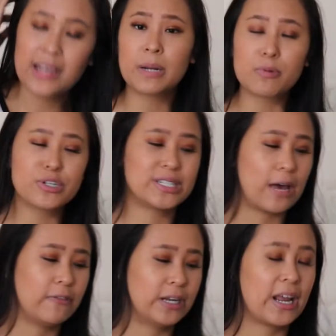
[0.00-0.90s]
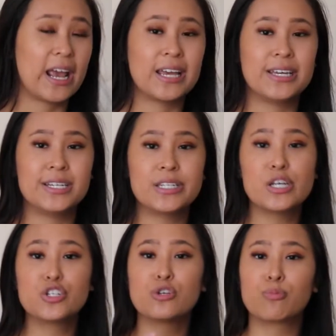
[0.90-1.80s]
Number 7
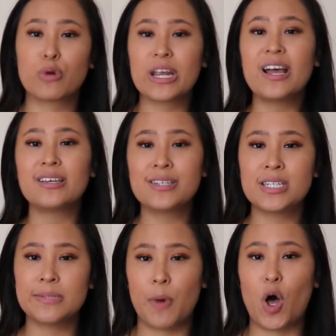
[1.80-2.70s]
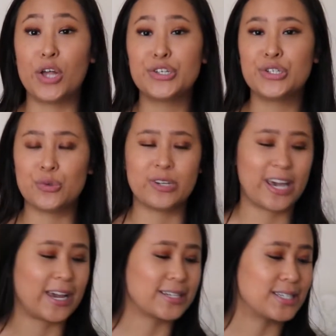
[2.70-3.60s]
is to bring a small
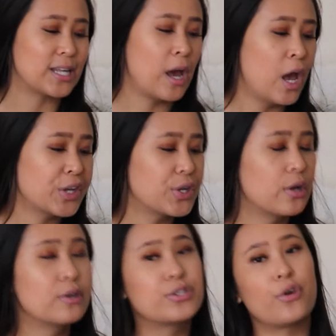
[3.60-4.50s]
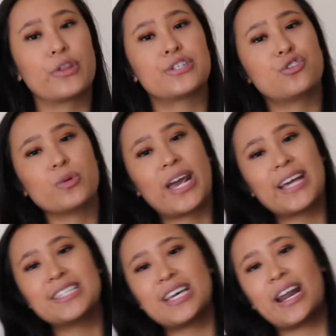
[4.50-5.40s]
suitcase. So the
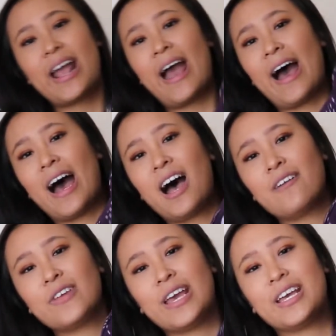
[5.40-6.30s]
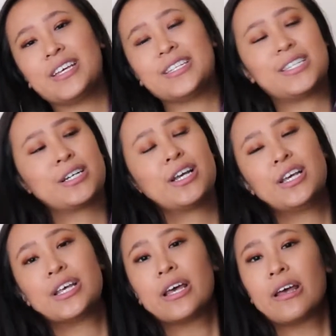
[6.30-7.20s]
suitcase that I have is
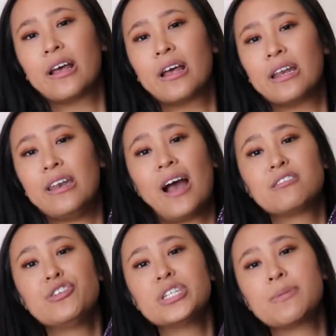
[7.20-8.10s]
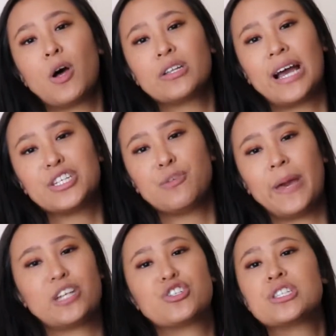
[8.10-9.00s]
not too small, not too
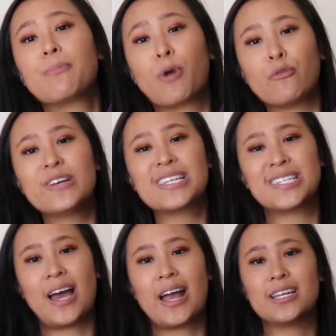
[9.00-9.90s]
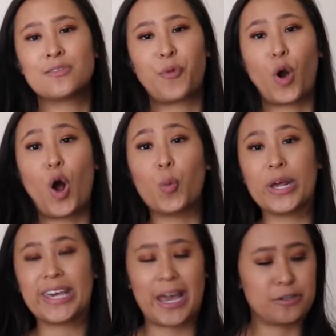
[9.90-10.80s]
big, just the perfect size for a
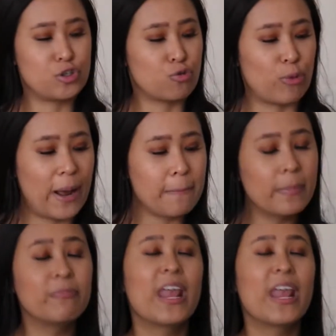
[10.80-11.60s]
weekend trip.